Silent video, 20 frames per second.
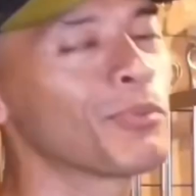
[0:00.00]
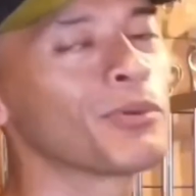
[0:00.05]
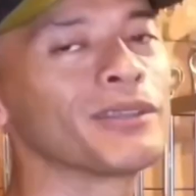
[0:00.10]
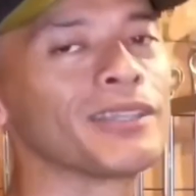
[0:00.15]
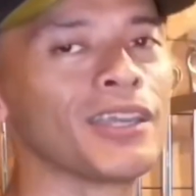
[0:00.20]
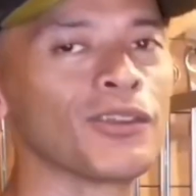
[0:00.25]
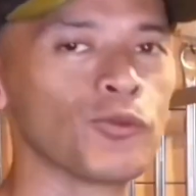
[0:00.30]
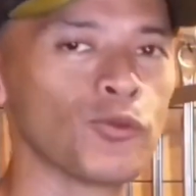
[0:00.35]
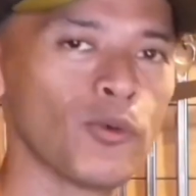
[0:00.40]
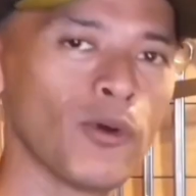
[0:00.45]

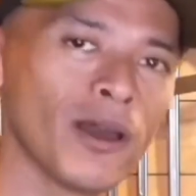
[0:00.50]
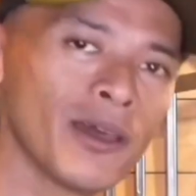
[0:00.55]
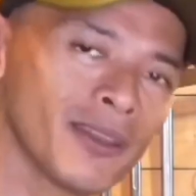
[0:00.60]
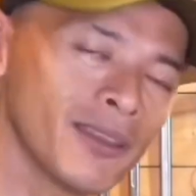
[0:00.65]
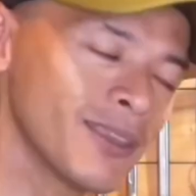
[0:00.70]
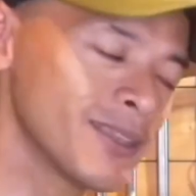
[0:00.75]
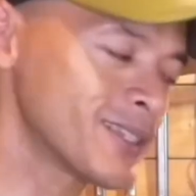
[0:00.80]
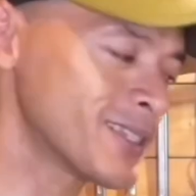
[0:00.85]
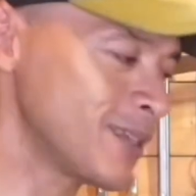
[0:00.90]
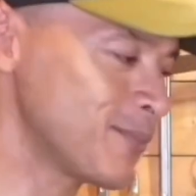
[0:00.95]
And one of the
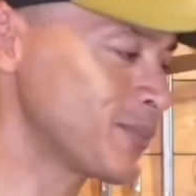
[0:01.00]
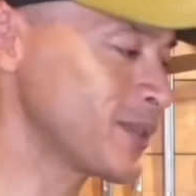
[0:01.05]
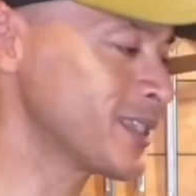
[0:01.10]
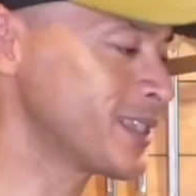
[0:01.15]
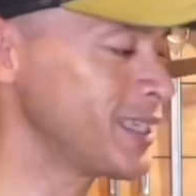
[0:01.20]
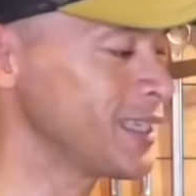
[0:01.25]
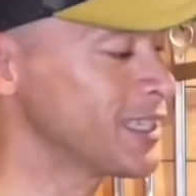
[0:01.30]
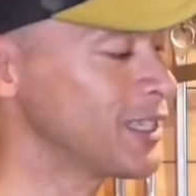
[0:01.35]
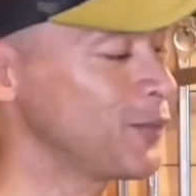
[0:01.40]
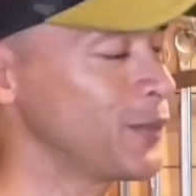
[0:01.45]
simplest things
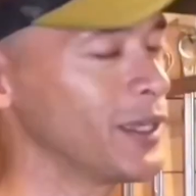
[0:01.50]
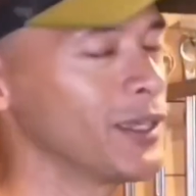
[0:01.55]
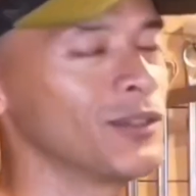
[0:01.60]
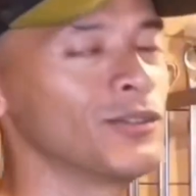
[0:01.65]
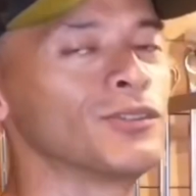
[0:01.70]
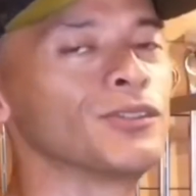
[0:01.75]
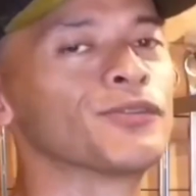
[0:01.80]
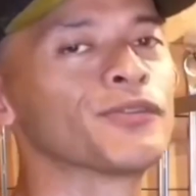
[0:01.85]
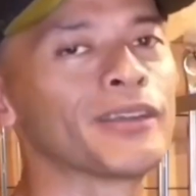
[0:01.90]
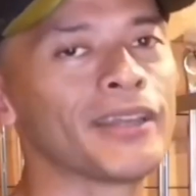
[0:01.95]
that we can do
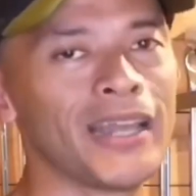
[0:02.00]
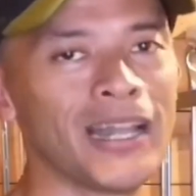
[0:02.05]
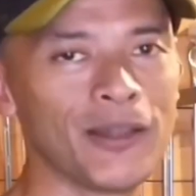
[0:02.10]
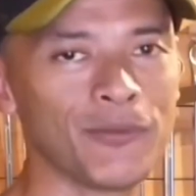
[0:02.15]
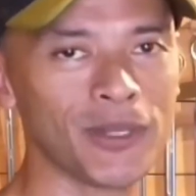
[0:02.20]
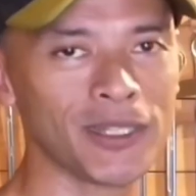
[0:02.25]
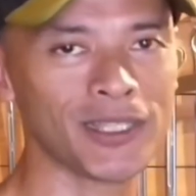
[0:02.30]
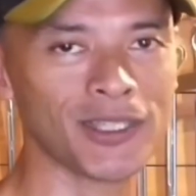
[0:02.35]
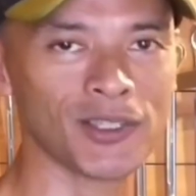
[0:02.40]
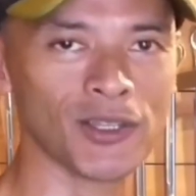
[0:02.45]
for helmets
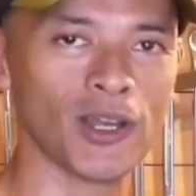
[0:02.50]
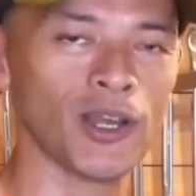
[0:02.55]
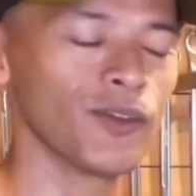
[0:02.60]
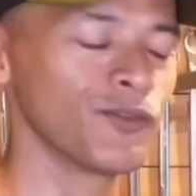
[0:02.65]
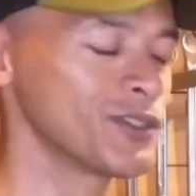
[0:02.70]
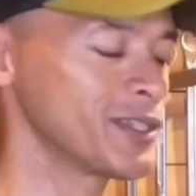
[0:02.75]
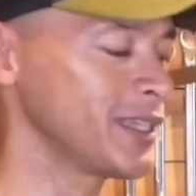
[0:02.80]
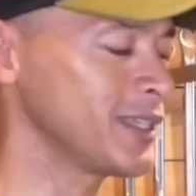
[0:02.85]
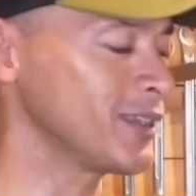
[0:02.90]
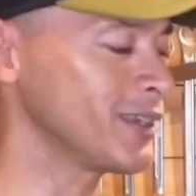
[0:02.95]
is
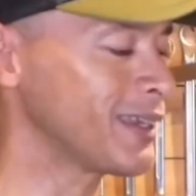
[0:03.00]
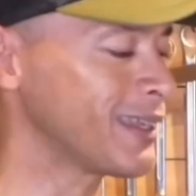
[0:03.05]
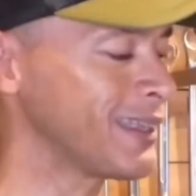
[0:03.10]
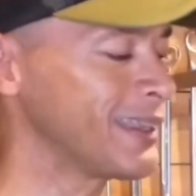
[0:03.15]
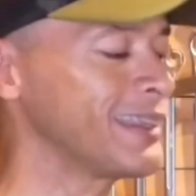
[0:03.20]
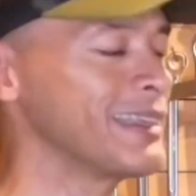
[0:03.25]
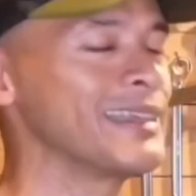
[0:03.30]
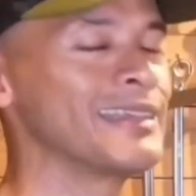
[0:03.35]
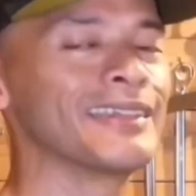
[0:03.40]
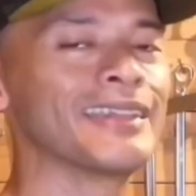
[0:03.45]
obviously to
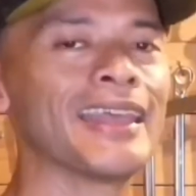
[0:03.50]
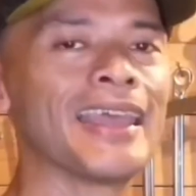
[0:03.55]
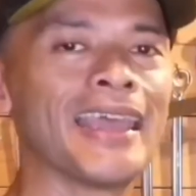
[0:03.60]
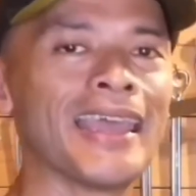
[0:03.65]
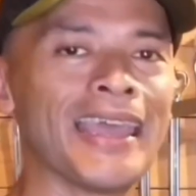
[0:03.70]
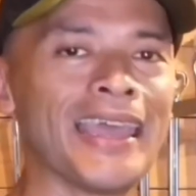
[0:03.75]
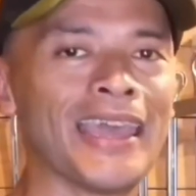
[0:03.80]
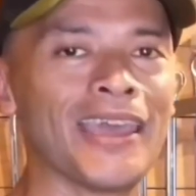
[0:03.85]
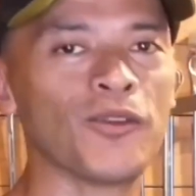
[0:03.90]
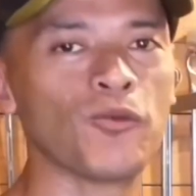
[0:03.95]
clean
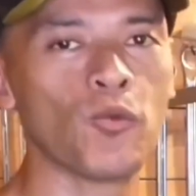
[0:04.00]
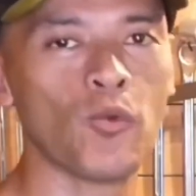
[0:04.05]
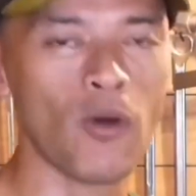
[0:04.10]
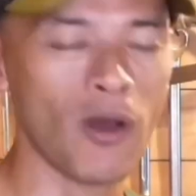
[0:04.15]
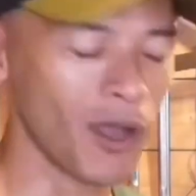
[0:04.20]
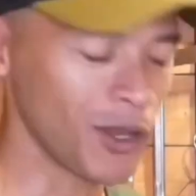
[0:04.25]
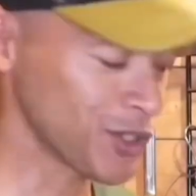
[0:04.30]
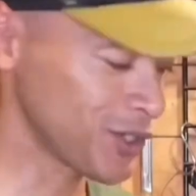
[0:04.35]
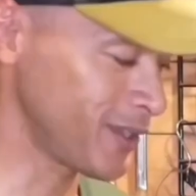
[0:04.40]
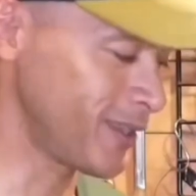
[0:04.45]
and
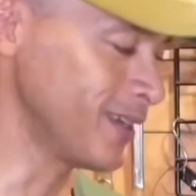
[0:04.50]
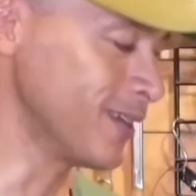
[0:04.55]
wash them.